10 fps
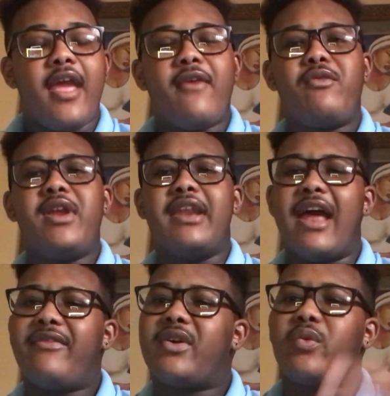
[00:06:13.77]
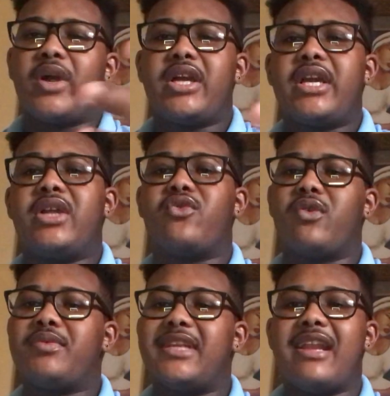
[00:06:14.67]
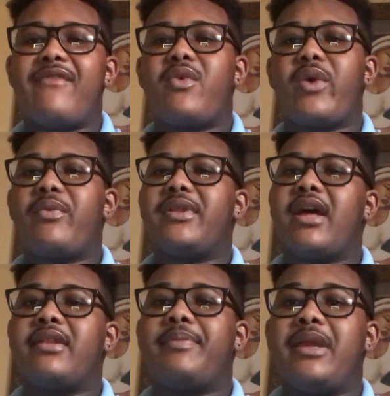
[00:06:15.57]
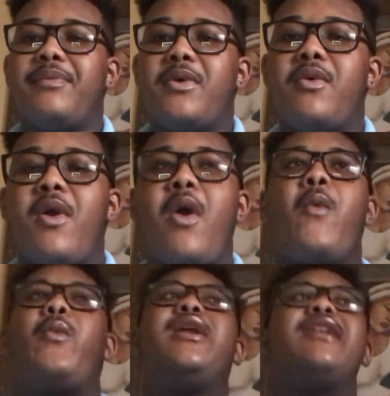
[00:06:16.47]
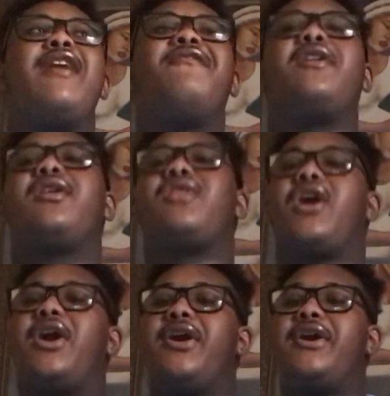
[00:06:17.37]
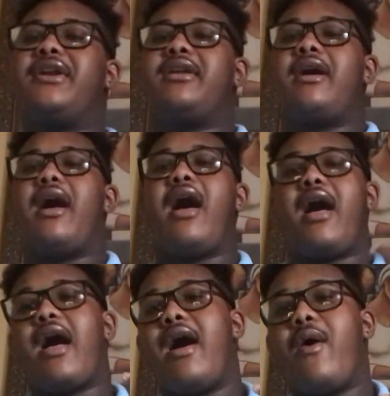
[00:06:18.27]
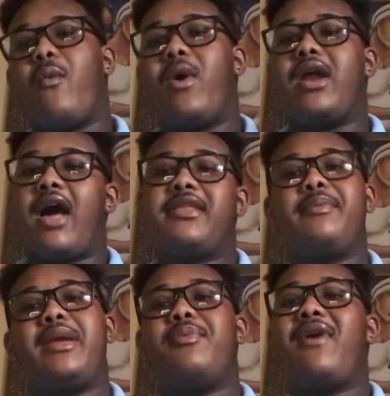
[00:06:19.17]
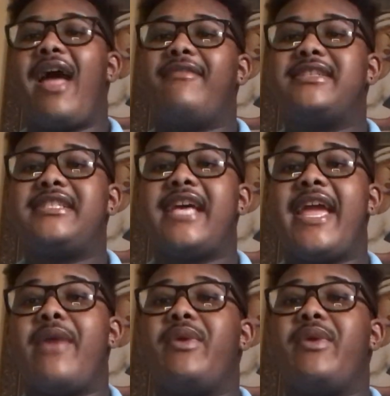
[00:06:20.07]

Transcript: If we never work in groups and never work with other people, we never learn what other people have to say.